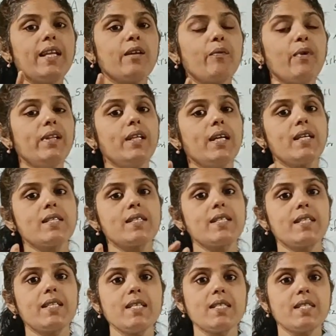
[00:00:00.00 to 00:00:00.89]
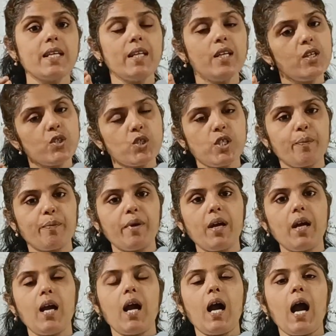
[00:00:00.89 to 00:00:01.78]
dealing with
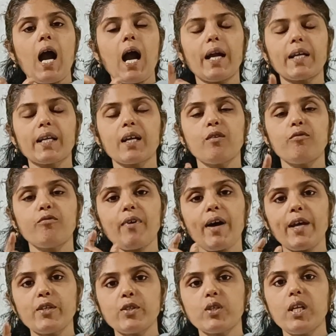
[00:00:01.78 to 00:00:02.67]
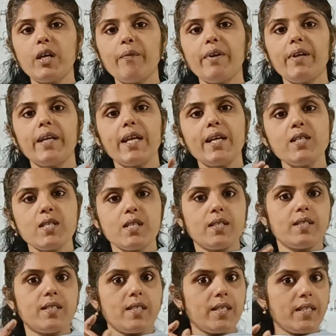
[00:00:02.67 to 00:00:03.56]
citizenship. Article 5 to 11 deals
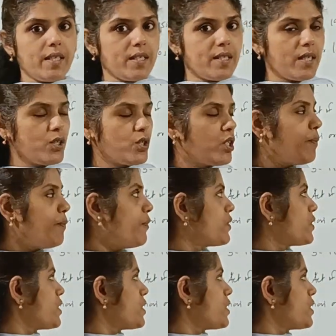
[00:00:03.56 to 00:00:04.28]
with citizenship,